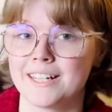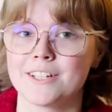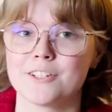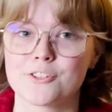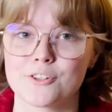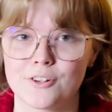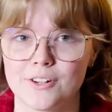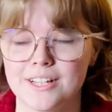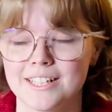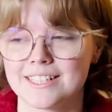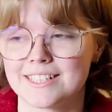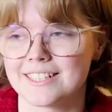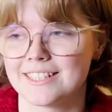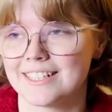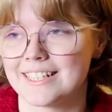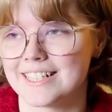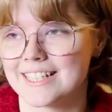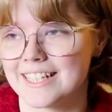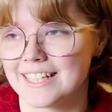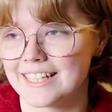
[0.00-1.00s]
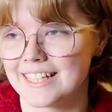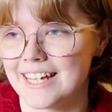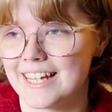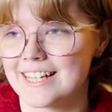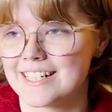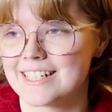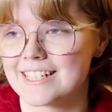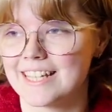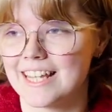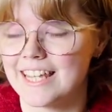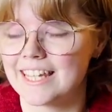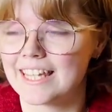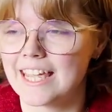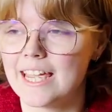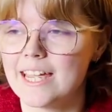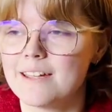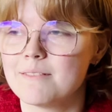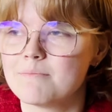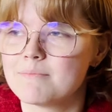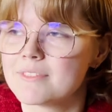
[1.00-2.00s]
enjoyed knitting this. It
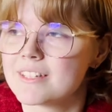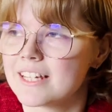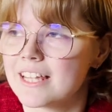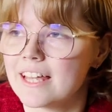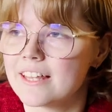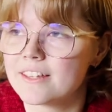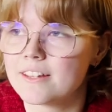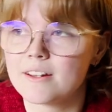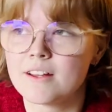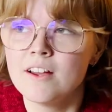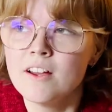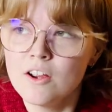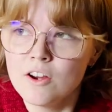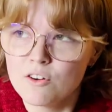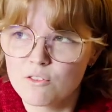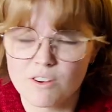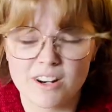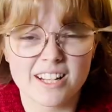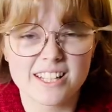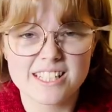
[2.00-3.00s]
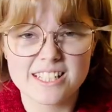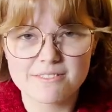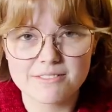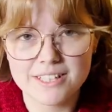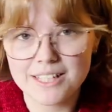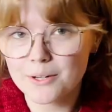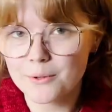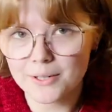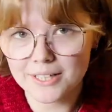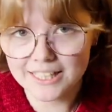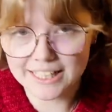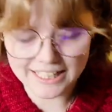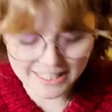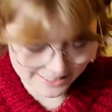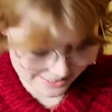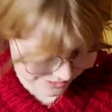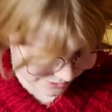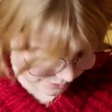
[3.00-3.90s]
came together relatively quickly. It's